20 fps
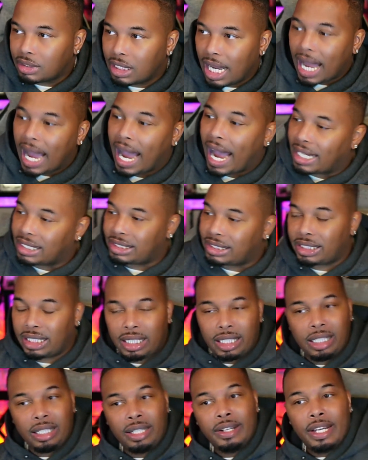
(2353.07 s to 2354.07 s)
I
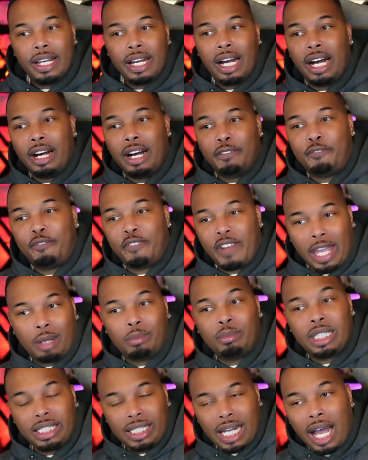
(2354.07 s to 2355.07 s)
see a
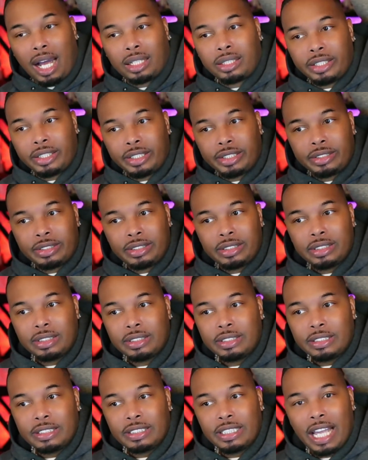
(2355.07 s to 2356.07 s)
family doctor
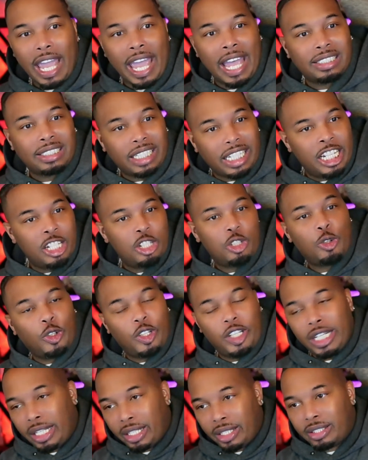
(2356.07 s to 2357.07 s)
as
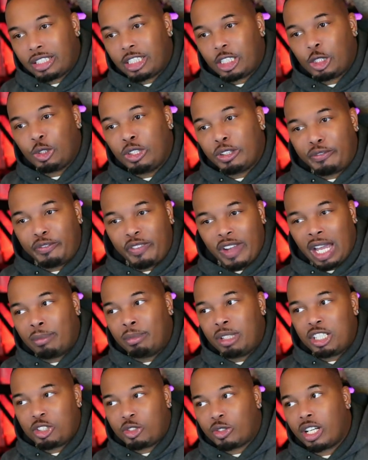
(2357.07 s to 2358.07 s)
intricate to the
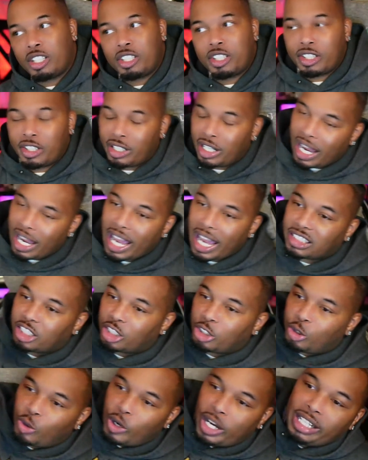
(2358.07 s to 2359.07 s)
family structure as a
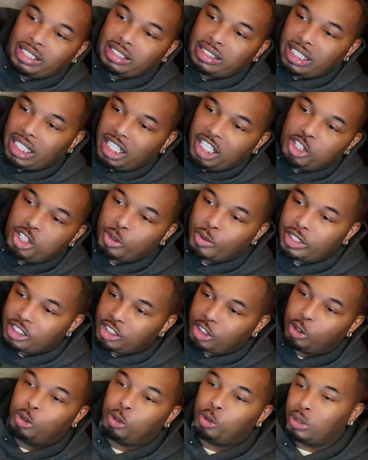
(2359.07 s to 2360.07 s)
great teacher and
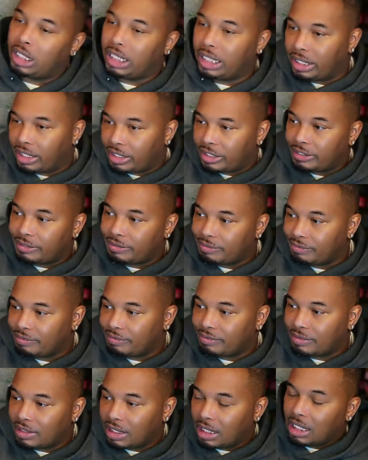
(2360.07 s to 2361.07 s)
school leader.
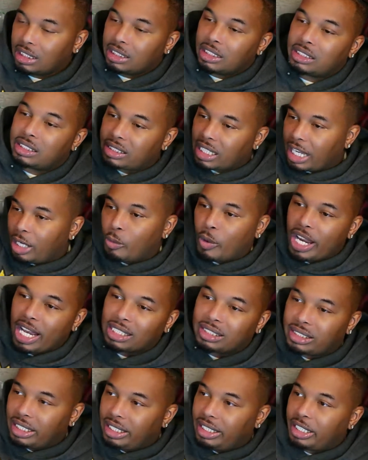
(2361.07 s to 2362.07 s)
The same way I
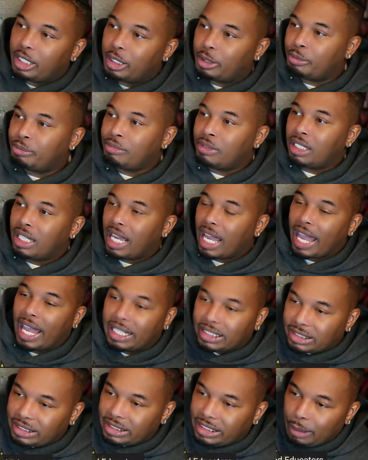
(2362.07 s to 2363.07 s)
see them
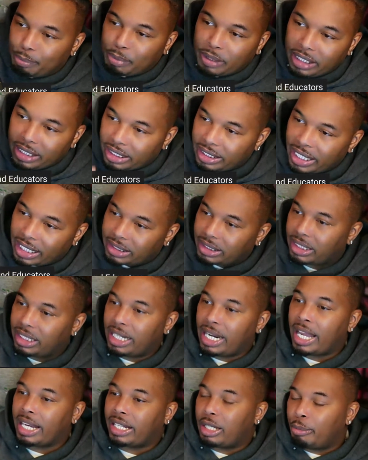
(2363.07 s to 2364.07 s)
as deeply connected in
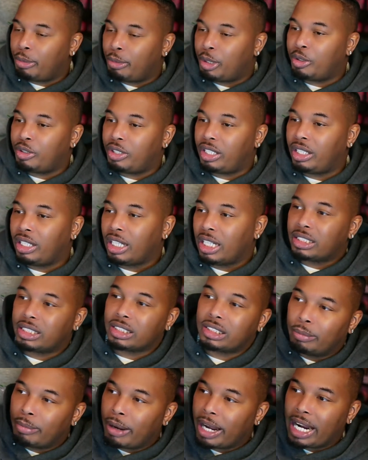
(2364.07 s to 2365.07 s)
that community to
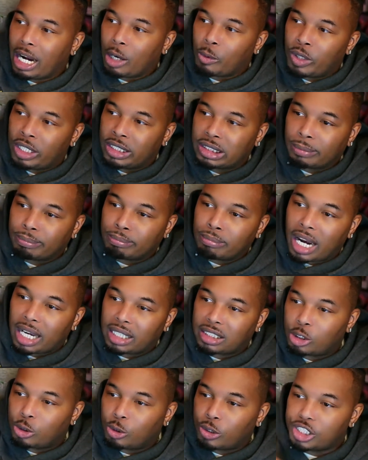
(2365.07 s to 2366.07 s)
somebody that runs a
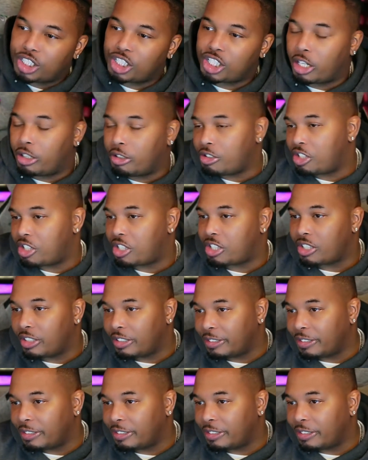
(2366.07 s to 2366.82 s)
mosque or a church.